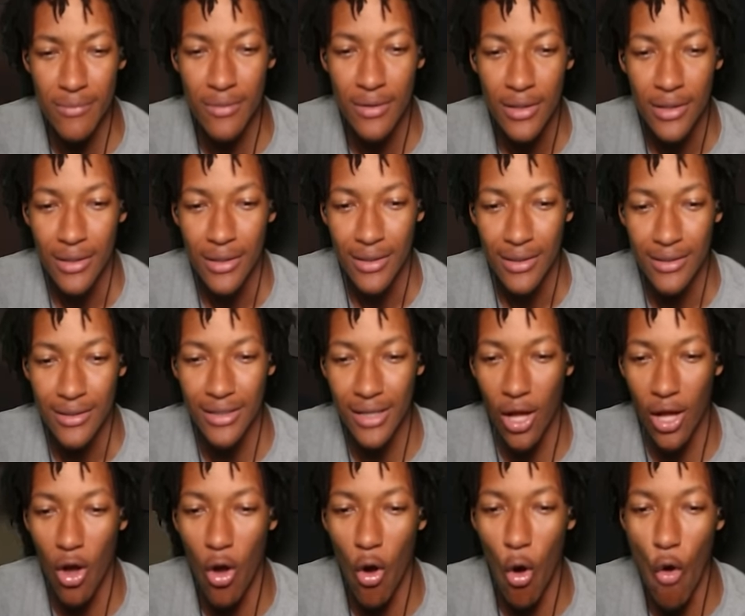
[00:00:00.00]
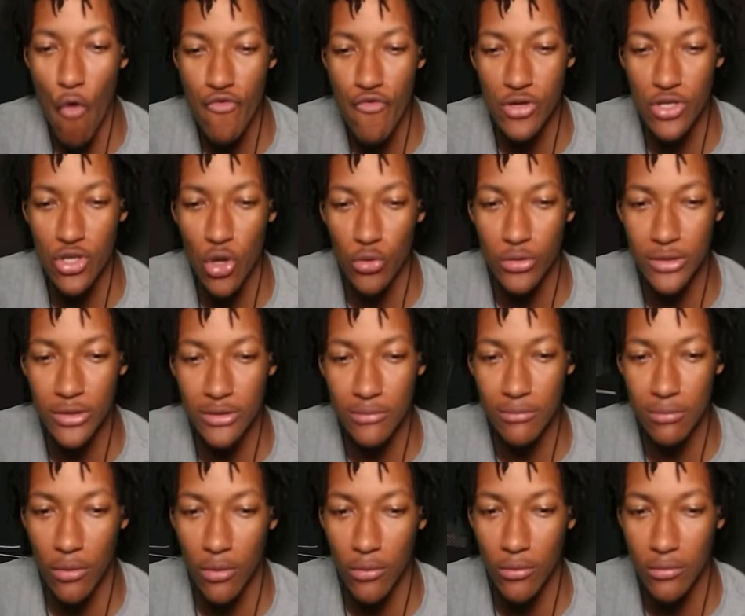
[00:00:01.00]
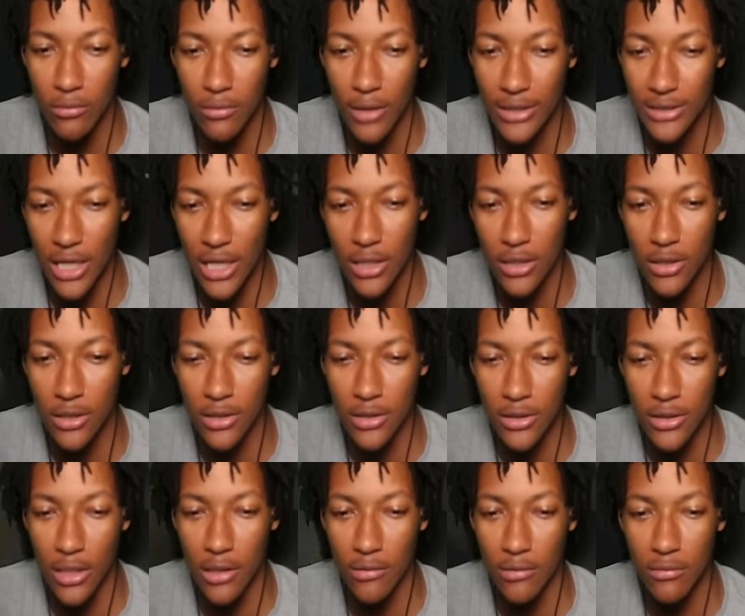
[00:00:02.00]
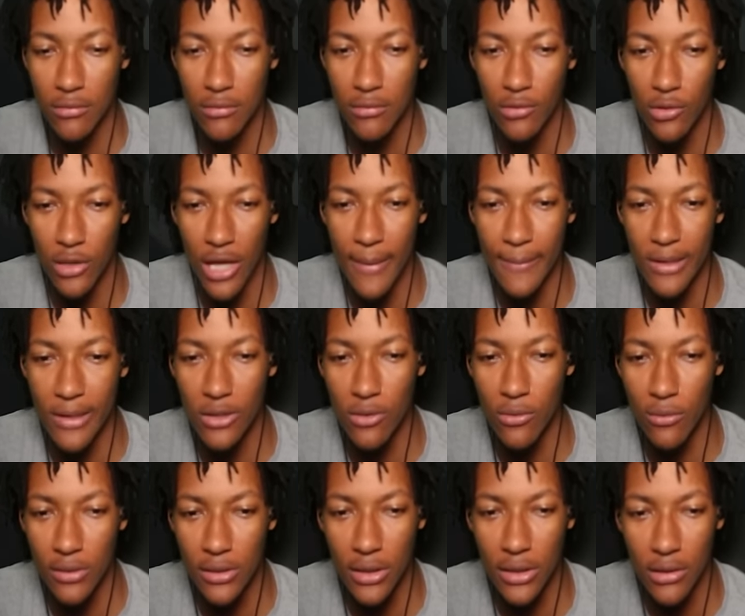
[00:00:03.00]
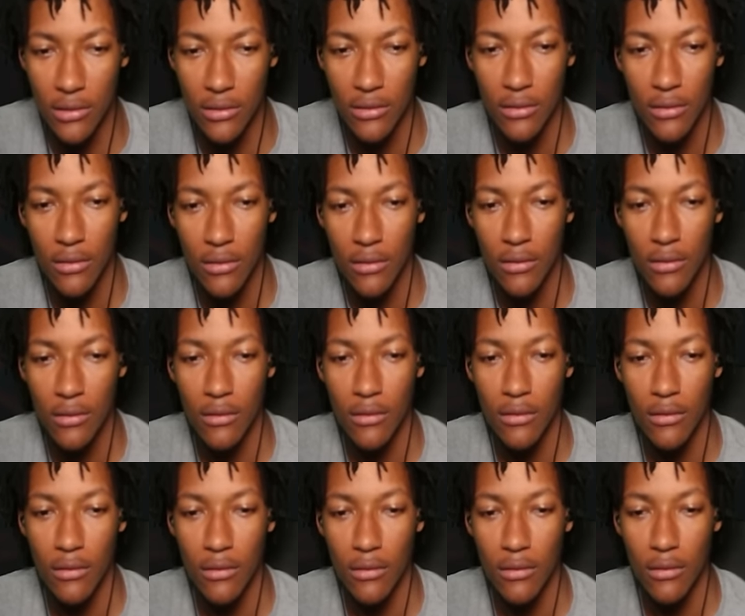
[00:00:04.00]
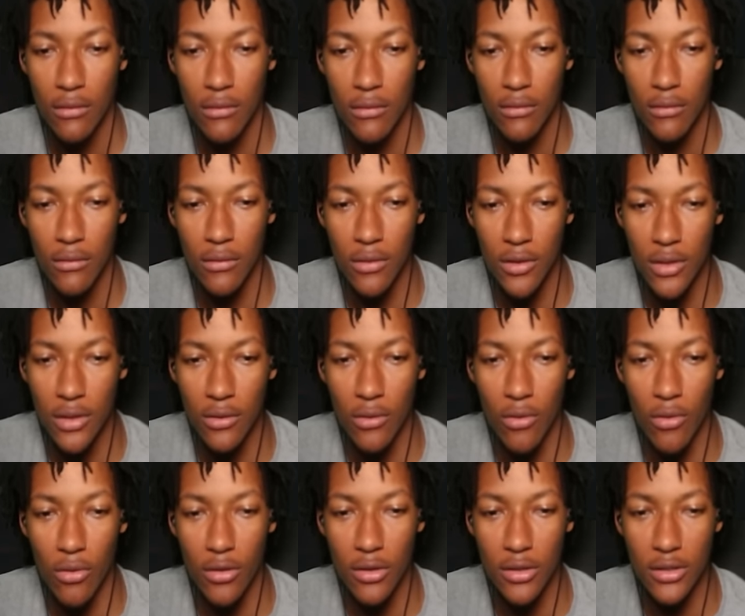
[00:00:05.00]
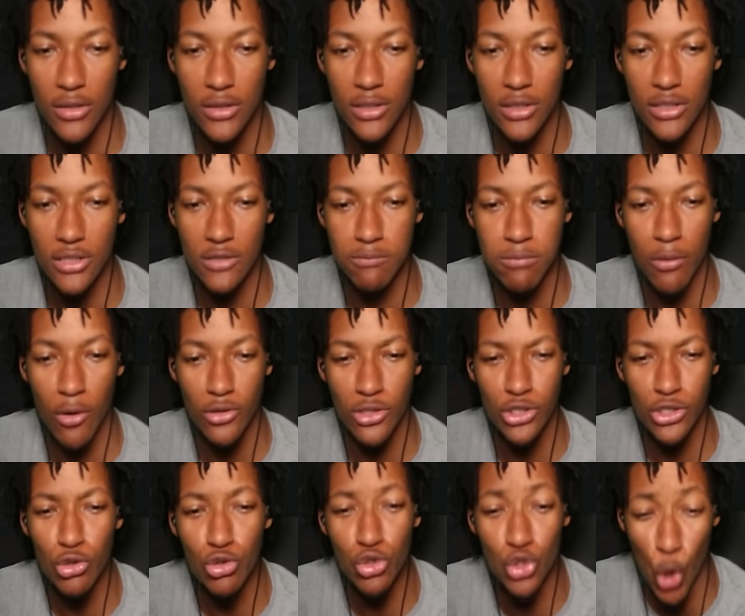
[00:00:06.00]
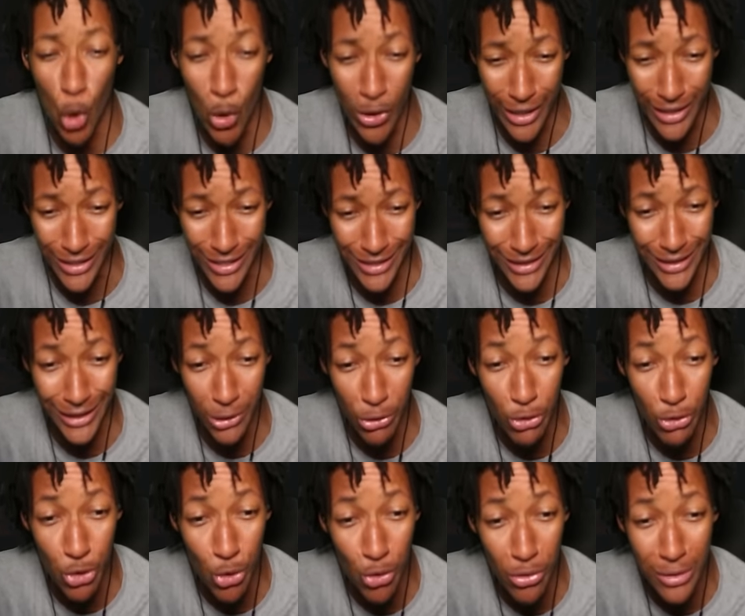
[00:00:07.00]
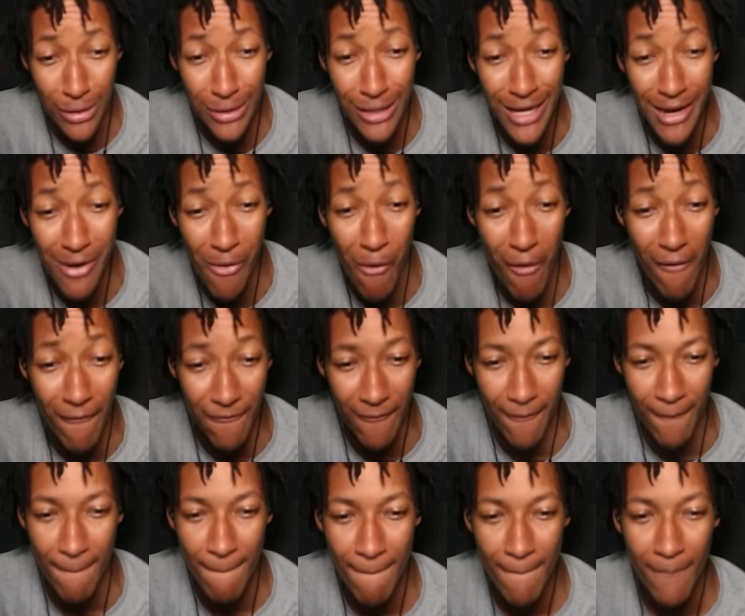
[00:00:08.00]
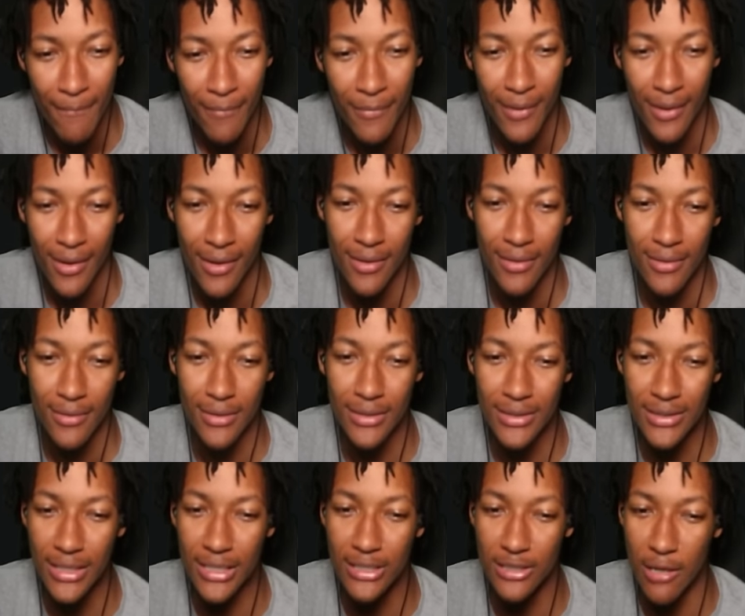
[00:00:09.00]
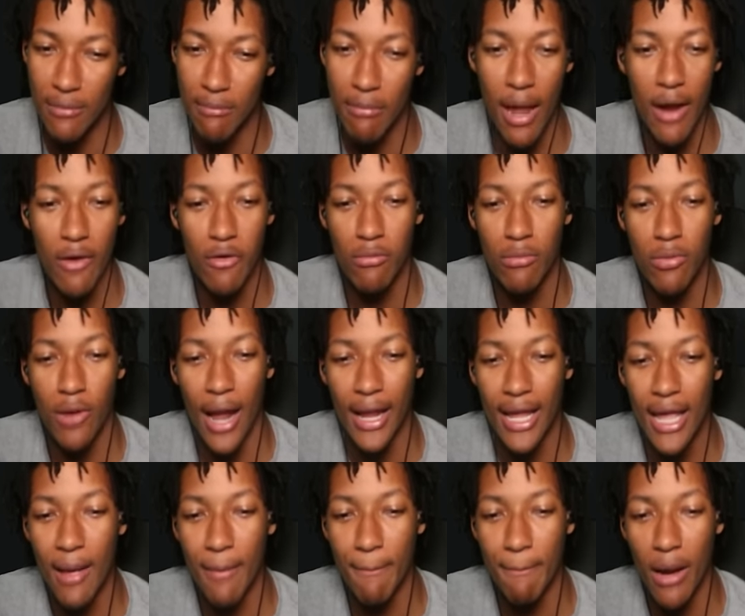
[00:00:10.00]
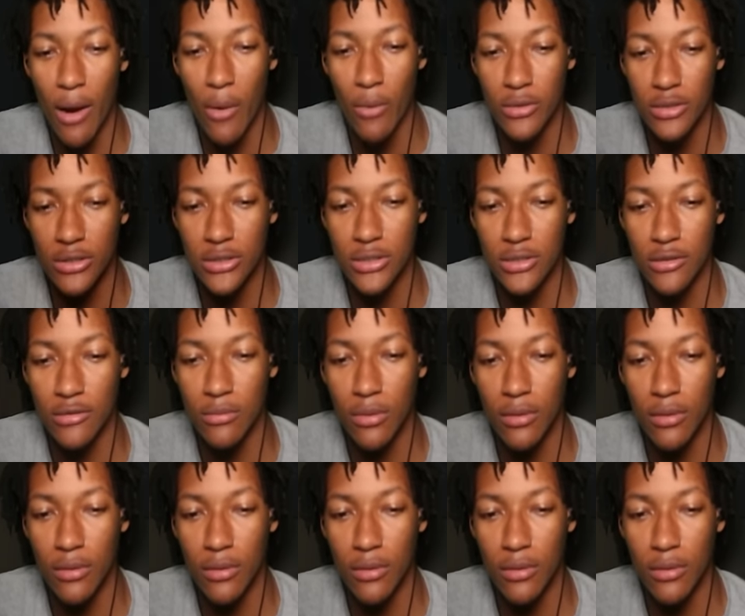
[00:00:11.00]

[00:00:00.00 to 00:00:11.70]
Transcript: This nigga overdosing, bro. That's not good now. You can't be doing that. Look at all of this, bro. Did you chew the, you chew the lid off? This nigga's unbearable. I can't bear with this nigga,